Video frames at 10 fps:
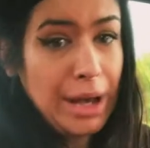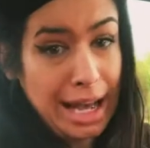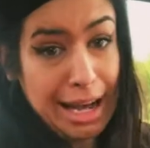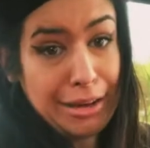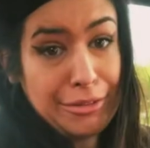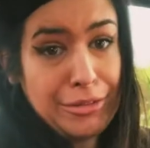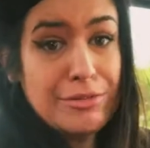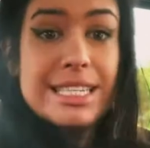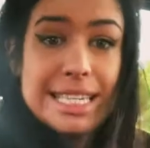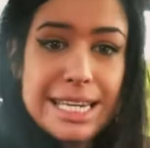have
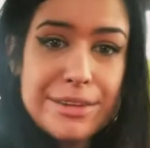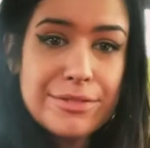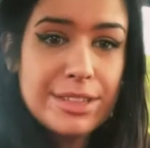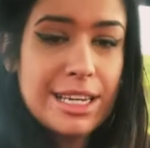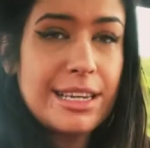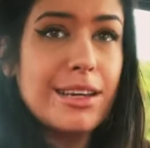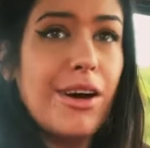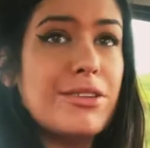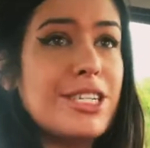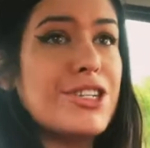received the
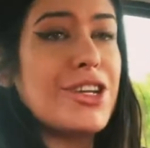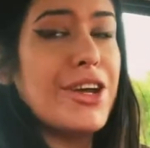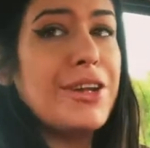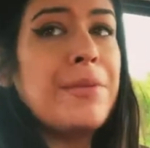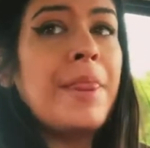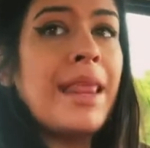audition